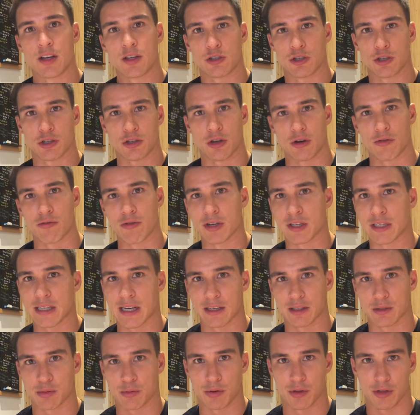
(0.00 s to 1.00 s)
just got to reach
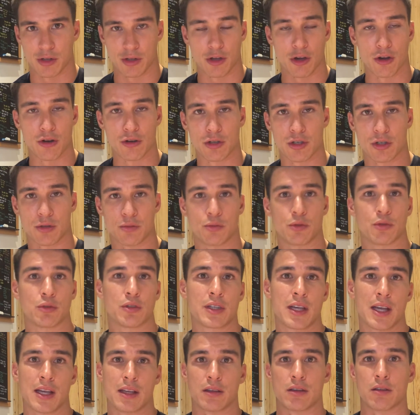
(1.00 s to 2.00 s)
out to one of the coaches and we'll
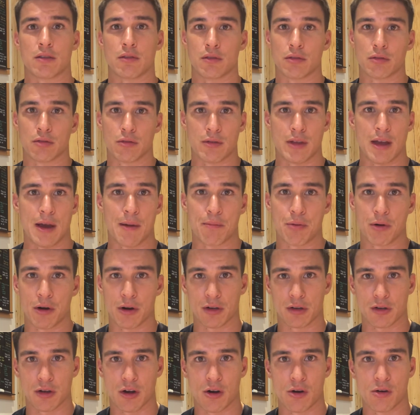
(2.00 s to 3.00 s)
take you through that
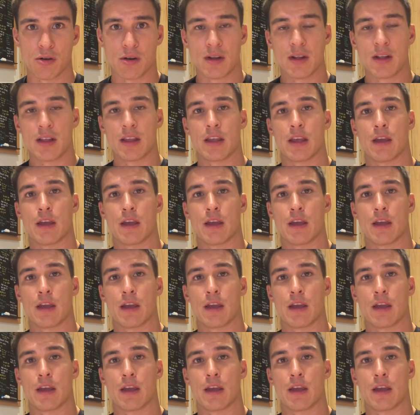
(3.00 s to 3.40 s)
protocol.